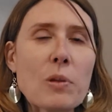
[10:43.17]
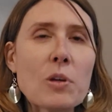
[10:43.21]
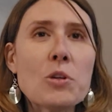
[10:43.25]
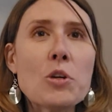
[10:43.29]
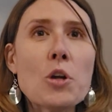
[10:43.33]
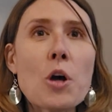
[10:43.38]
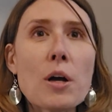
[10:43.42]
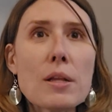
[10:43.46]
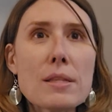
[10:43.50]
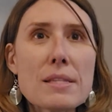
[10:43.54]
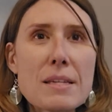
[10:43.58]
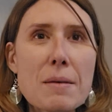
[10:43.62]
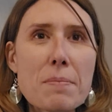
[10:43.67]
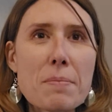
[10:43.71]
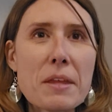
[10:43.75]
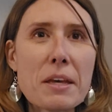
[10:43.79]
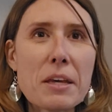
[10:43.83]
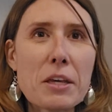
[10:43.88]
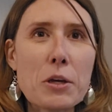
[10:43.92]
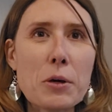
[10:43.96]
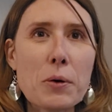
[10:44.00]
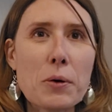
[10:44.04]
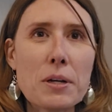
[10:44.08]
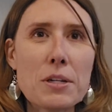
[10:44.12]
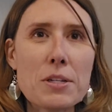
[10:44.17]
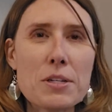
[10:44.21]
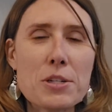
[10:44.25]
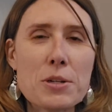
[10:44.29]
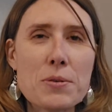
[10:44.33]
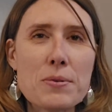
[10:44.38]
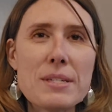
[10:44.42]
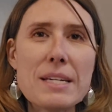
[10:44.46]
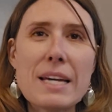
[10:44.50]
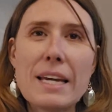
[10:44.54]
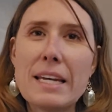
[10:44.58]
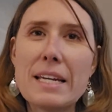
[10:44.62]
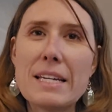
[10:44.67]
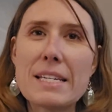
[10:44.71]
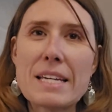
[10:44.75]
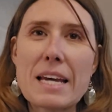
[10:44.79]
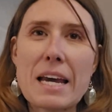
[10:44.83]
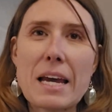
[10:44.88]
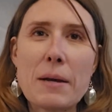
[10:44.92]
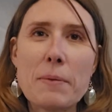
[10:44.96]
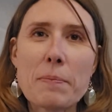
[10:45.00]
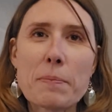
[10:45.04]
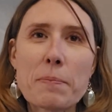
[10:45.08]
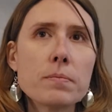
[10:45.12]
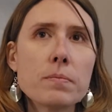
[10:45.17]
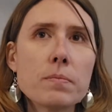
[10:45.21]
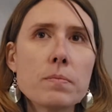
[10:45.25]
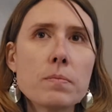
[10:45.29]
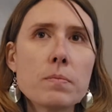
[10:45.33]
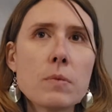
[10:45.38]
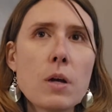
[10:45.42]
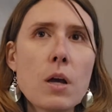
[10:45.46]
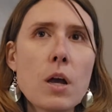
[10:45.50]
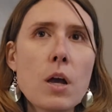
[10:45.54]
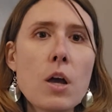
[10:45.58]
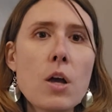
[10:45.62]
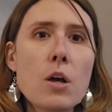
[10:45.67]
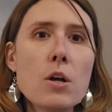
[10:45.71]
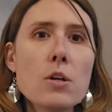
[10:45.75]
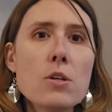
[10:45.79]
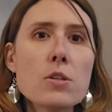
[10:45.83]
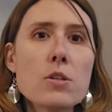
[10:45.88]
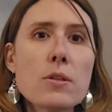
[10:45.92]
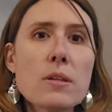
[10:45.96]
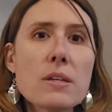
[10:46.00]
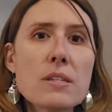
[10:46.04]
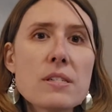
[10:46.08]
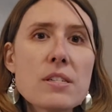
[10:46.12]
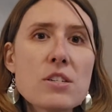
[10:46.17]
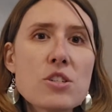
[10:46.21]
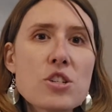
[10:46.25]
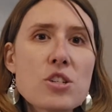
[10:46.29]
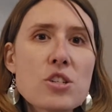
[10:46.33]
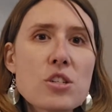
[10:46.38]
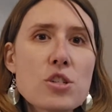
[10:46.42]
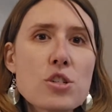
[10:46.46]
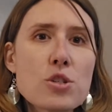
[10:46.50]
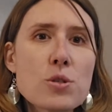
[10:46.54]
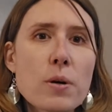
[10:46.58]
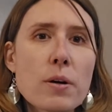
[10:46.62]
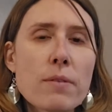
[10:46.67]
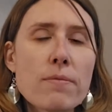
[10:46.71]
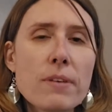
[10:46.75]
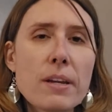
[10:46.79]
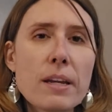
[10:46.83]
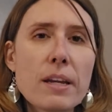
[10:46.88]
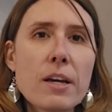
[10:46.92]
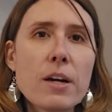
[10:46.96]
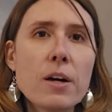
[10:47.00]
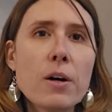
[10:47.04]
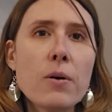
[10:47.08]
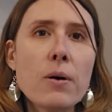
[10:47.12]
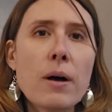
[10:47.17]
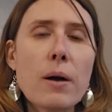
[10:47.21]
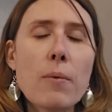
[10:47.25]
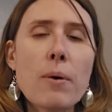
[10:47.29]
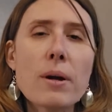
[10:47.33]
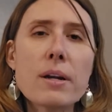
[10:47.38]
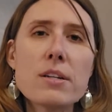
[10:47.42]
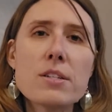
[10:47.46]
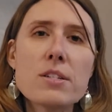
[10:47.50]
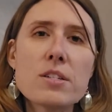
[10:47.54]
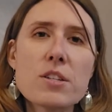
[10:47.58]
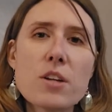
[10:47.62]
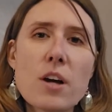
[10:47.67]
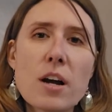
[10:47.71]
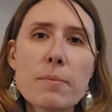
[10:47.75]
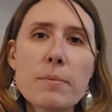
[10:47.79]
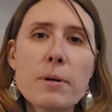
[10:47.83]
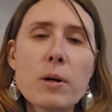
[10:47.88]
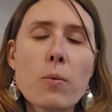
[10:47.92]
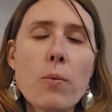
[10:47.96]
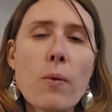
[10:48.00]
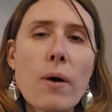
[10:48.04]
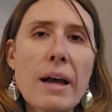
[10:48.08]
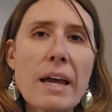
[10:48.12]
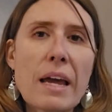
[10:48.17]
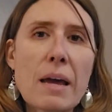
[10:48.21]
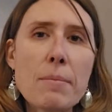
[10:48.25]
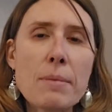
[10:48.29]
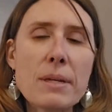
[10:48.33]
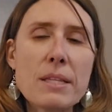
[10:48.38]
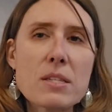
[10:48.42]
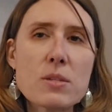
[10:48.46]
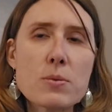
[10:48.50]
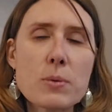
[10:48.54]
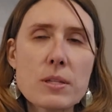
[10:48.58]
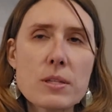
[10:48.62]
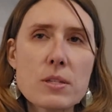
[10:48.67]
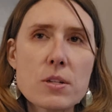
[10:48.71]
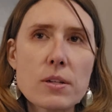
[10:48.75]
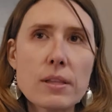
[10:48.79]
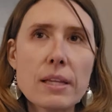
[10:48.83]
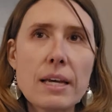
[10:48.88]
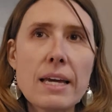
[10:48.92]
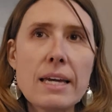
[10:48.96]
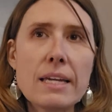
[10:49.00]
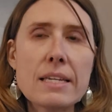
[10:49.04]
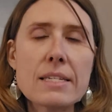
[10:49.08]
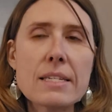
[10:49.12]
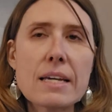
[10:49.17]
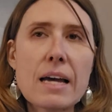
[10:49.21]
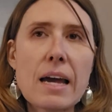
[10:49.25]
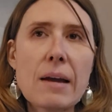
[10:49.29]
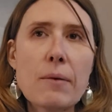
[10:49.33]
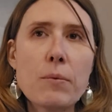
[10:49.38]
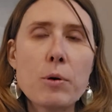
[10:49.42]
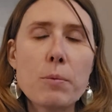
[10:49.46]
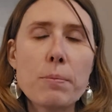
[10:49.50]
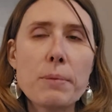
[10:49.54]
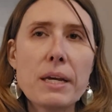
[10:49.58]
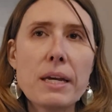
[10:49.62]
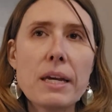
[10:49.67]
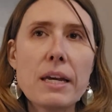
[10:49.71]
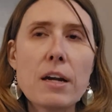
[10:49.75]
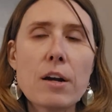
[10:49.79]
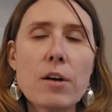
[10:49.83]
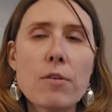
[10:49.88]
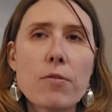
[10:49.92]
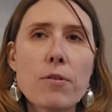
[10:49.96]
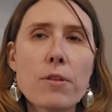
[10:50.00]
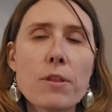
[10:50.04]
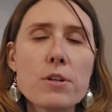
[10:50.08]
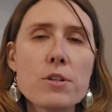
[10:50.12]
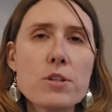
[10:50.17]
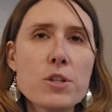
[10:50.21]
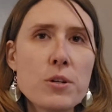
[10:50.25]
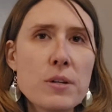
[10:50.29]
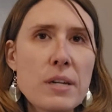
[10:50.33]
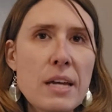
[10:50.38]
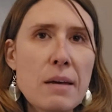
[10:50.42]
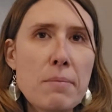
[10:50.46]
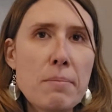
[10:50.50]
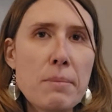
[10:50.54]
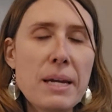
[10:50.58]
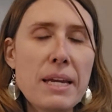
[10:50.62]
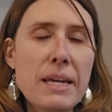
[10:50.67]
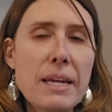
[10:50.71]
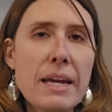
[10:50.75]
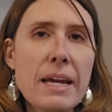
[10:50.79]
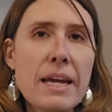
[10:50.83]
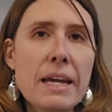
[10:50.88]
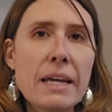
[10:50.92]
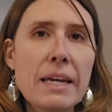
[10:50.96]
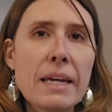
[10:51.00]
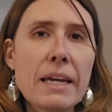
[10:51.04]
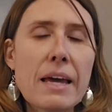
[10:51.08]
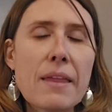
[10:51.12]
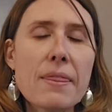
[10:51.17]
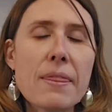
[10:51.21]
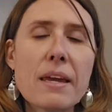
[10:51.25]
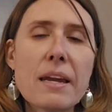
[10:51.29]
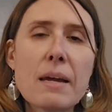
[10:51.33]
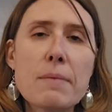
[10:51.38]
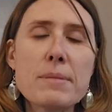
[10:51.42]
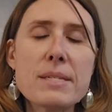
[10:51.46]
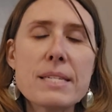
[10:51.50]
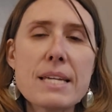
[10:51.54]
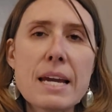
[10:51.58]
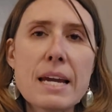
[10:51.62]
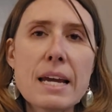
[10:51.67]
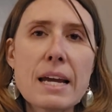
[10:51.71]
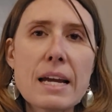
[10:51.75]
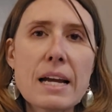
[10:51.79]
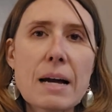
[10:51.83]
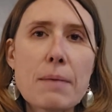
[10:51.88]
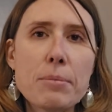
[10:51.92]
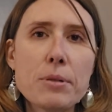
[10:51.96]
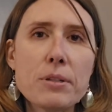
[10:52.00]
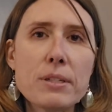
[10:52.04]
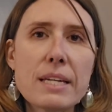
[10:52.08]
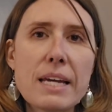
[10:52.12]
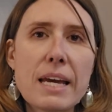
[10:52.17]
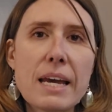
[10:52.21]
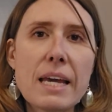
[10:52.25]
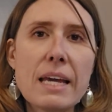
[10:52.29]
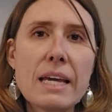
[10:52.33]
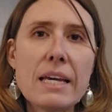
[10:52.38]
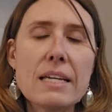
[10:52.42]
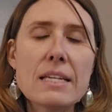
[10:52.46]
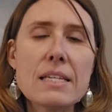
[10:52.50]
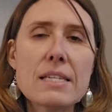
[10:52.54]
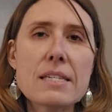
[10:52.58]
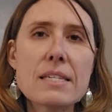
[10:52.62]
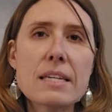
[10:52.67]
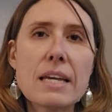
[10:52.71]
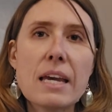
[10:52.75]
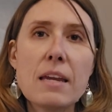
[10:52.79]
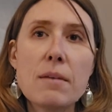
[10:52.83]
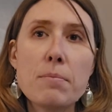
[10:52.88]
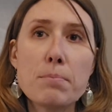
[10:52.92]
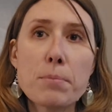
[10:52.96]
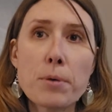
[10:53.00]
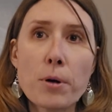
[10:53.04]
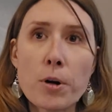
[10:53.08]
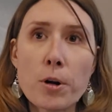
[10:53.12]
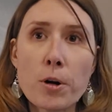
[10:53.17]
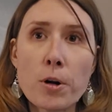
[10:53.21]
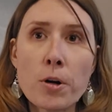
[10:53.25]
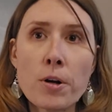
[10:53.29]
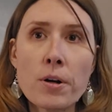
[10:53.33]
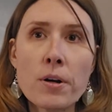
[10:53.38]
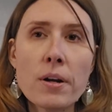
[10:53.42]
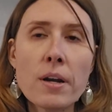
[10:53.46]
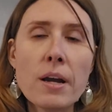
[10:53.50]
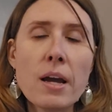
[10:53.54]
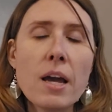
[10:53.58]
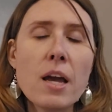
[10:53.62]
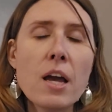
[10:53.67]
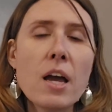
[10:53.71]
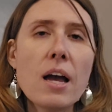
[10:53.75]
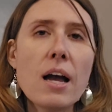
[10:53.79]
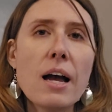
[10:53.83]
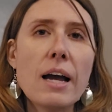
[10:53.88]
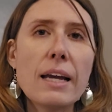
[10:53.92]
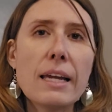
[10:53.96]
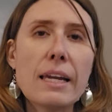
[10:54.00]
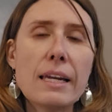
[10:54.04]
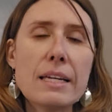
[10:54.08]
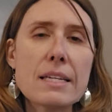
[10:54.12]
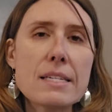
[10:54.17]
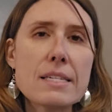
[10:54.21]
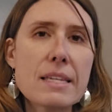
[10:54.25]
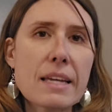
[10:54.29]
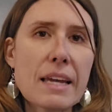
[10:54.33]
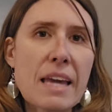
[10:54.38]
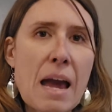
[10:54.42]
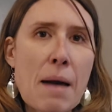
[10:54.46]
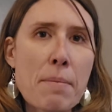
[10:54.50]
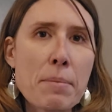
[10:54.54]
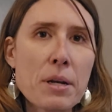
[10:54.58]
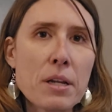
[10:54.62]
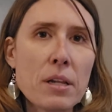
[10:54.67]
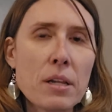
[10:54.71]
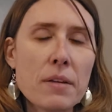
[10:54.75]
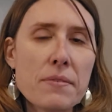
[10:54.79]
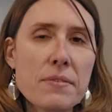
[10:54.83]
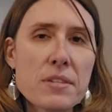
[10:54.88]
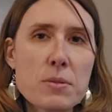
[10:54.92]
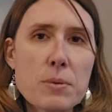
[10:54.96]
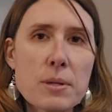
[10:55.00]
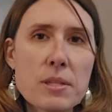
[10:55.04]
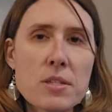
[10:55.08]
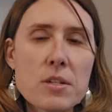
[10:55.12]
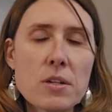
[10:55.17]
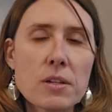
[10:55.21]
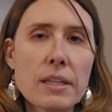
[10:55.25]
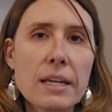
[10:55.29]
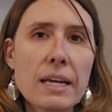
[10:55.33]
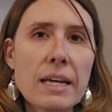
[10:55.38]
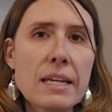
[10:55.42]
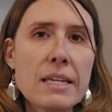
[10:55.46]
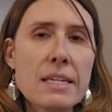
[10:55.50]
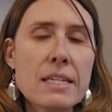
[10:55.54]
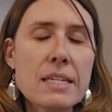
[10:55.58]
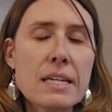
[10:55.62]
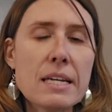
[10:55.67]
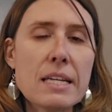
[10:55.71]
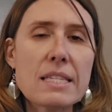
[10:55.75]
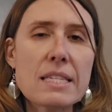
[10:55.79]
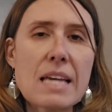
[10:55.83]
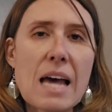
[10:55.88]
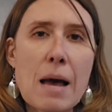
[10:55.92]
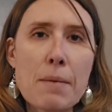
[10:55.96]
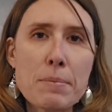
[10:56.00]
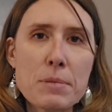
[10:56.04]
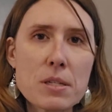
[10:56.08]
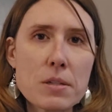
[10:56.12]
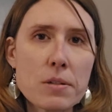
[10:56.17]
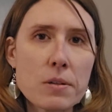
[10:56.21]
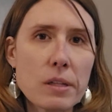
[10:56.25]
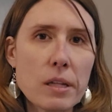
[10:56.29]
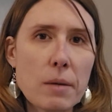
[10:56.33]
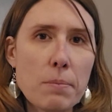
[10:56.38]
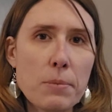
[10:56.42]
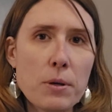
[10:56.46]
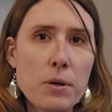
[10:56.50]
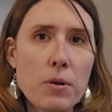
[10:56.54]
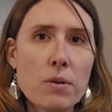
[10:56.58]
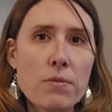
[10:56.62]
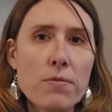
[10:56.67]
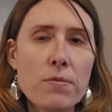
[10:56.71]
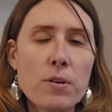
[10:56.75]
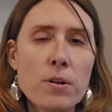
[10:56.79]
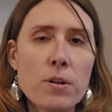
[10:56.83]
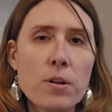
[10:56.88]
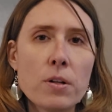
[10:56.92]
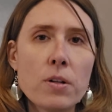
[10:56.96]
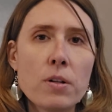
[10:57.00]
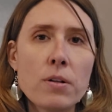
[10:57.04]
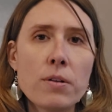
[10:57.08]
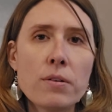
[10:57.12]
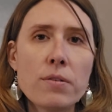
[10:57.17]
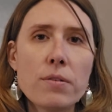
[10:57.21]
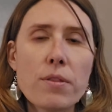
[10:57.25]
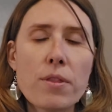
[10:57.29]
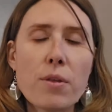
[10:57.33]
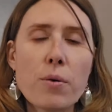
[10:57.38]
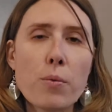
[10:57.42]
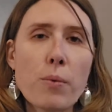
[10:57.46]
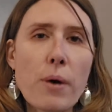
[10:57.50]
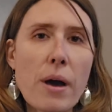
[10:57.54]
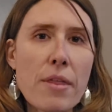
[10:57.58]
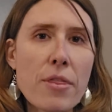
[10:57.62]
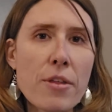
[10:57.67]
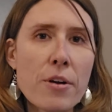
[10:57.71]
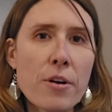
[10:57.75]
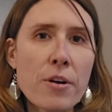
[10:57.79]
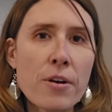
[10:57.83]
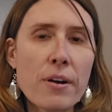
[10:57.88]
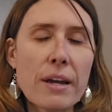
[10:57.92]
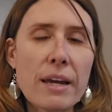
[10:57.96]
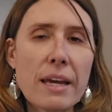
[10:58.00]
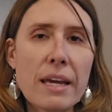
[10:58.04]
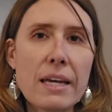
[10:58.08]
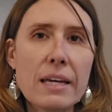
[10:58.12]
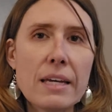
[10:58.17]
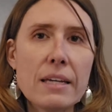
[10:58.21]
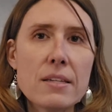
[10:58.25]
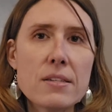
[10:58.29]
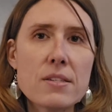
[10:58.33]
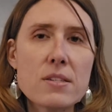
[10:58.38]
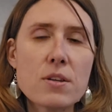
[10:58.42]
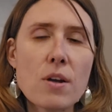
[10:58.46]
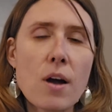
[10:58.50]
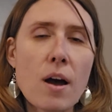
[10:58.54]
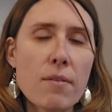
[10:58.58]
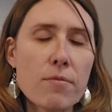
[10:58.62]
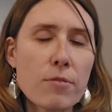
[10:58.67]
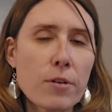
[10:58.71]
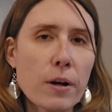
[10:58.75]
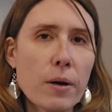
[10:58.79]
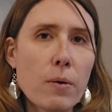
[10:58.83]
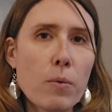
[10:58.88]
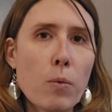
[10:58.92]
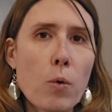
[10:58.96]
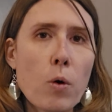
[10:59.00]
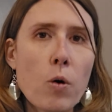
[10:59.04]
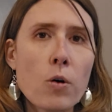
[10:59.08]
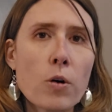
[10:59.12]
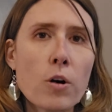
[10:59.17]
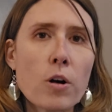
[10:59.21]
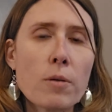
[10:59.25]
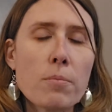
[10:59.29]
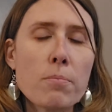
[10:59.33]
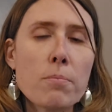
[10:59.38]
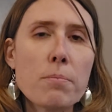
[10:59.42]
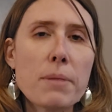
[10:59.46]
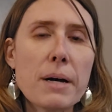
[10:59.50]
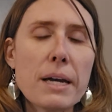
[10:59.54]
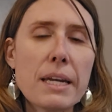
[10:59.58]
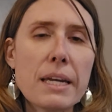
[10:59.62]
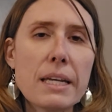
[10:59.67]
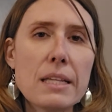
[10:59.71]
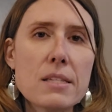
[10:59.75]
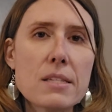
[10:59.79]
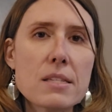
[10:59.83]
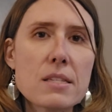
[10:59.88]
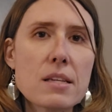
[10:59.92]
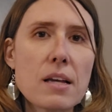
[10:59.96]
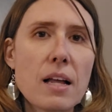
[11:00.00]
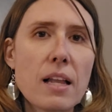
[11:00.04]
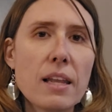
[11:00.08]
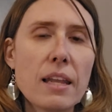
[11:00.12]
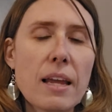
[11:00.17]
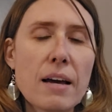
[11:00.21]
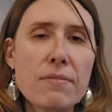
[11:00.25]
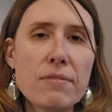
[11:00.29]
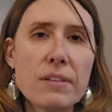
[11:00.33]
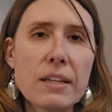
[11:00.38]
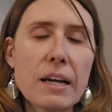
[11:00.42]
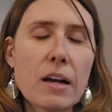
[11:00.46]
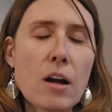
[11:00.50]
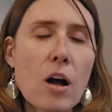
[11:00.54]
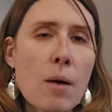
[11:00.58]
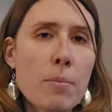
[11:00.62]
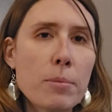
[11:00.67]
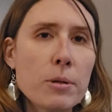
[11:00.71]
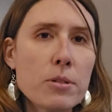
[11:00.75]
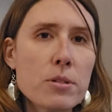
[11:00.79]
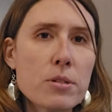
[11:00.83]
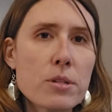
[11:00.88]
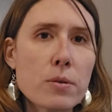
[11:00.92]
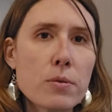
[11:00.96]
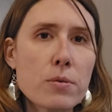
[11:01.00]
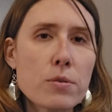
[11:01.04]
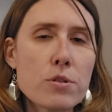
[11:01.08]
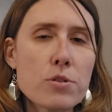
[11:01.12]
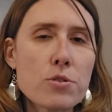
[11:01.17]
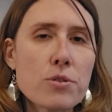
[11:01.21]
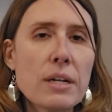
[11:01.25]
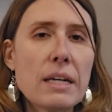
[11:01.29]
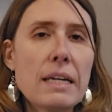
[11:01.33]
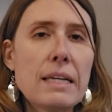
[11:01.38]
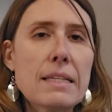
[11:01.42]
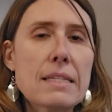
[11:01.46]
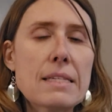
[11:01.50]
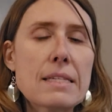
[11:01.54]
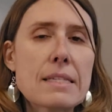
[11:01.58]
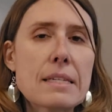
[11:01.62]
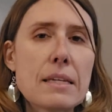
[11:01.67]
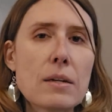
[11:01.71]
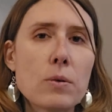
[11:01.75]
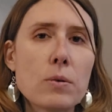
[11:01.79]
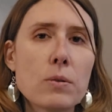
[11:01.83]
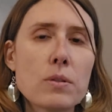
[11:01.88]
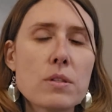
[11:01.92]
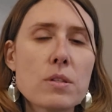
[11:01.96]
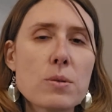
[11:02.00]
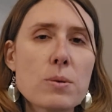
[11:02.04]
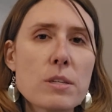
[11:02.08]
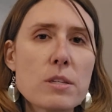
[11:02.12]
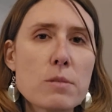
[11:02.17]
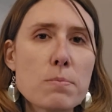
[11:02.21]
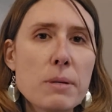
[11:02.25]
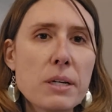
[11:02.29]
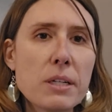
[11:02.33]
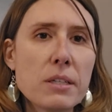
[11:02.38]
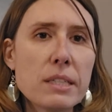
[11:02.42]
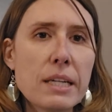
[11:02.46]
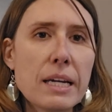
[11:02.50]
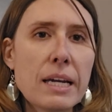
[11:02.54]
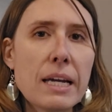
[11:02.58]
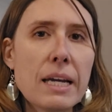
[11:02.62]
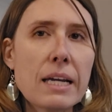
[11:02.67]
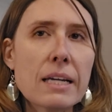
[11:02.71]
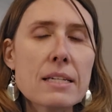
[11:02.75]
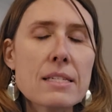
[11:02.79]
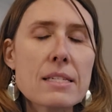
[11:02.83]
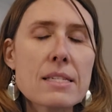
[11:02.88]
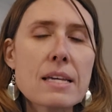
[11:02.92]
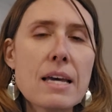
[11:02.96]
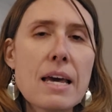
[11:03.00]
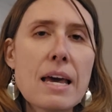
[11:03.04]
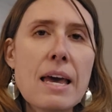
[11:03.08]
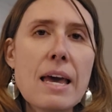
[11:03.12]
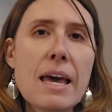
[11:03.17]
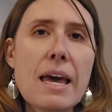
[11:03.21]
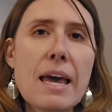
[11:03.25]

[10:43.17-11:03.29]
not something you can do day to day. So this is just a short video. I wanted to talk about why I'm in Switzerland. I will be here for the 2-day meeting and then I'm staying a couple days in Bern. It is the capital of Switzerland. It's absolutely beautiful. The weather is not very warm, but it's a lovely cobblestone streets and old Swiss buildings.